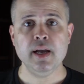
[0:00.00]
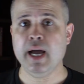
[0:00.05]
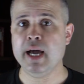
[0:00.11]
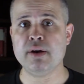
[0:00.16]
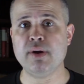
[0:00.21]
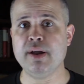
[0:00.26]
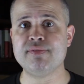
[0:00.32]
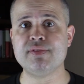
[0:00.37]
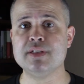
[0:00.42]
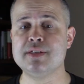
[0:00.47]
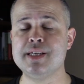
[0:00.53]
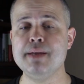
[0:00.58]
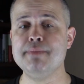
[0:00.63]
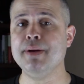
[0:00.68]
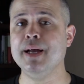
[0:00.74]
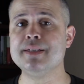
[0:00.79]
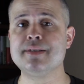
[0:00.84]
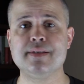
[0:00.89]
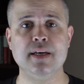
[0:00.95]
I don't have to see
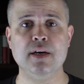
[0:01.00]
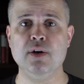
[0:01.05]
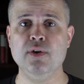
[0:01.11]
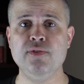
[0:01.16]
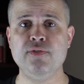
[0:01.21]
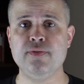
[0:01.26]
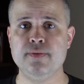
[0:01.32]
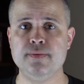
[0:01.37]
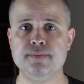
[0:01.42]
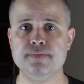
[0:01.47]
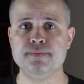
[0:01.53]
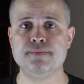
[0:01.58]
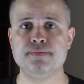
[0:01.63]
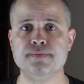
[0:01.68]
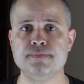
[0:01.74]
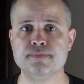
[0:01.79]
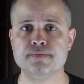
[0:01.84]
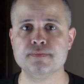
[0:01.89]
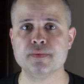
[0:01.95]
myself
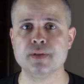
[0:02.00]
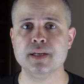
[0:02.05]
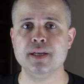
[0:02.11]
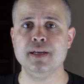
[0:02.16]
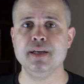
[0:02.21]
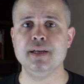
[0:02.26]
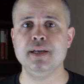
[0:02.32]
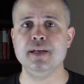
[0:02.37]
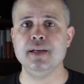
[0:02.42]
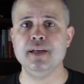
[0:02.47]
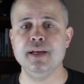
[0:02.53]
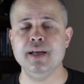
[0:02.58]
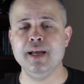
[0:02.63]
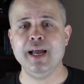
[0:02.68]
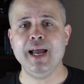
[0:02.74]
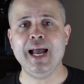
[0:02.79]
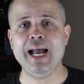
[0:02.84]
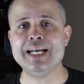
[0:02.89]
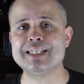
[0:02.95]

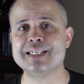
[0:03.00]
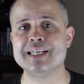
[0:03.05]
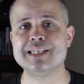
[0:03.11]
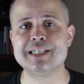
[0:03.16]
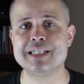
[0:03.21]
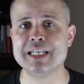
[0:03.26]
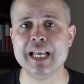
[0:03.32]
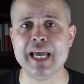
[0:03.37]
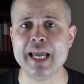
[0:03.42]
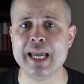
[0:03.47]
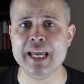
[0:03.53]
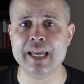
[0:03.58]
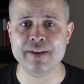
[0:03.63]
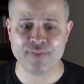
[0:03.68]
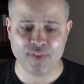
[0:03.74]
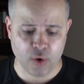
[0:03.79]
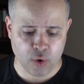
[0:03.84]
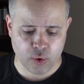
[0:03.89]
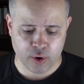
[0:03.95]
as a
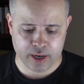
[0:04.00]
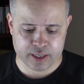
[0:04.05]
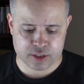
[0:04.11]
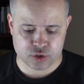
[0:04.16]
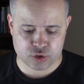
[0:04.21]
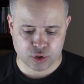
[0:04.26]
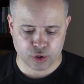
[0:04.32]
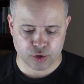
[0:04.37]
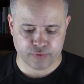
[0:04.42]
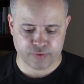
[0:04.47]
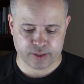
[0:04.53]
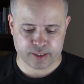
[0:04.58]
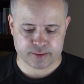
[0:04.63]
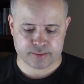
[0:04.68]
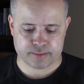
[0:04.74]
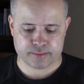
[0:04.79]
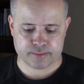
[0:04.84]
slave or a servant.